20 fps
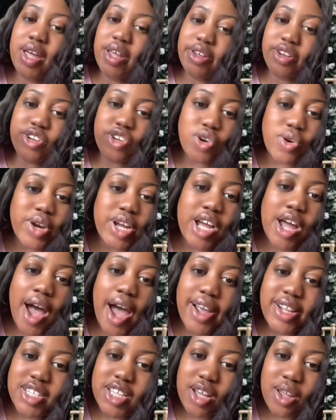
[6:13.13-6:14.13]
during
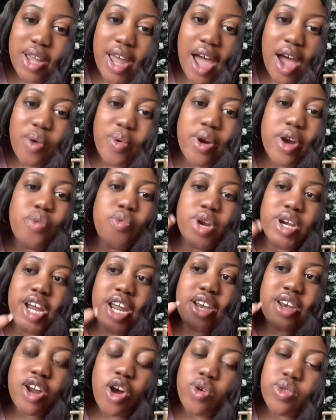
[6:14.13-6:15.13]
cocktail hour when they
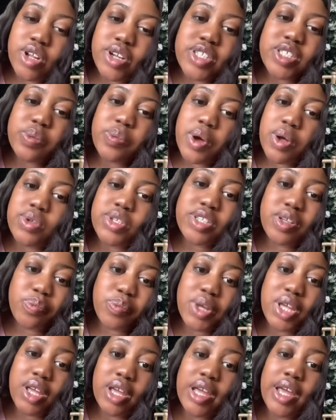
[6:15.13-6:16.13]
know they're supposed to
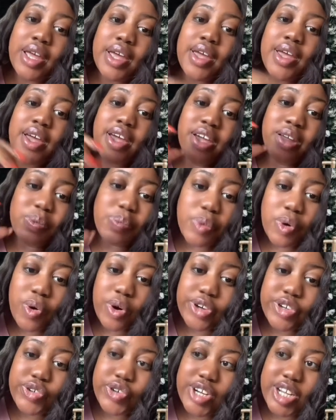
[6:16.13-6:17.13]
be in
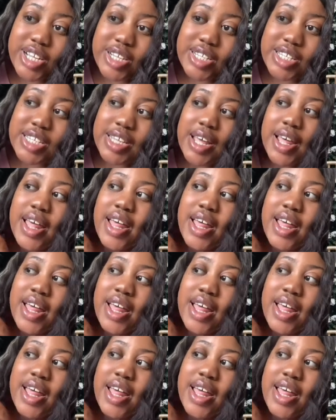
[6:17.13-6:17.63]
portraits.